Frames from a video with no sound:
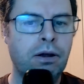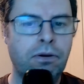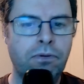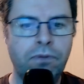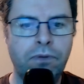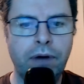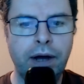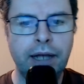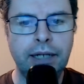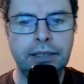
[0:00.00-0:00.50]

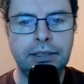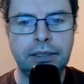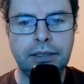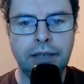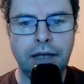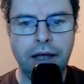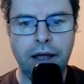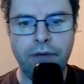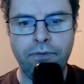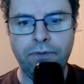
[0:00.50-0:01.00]

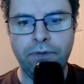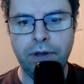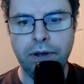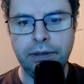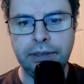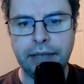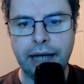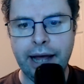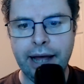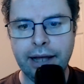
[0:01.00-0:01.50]
rides a
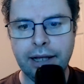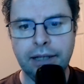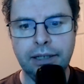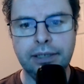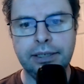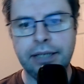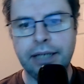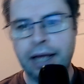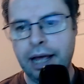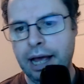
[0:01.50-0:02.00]
few
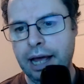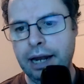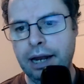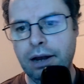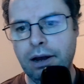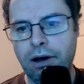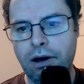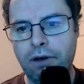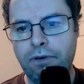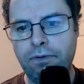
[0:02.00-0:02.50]
tackles, and
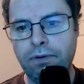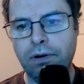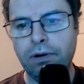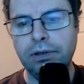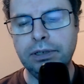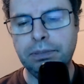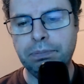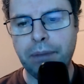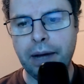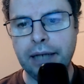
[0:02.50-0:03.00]
then
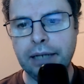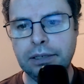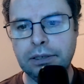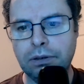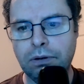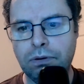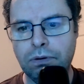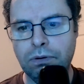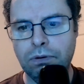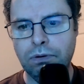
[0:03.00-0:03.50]
offloads back
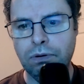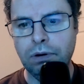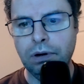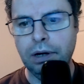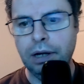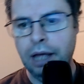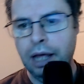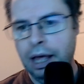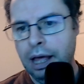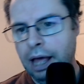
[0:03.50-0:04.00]
to
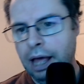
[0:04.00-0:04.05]
Horn,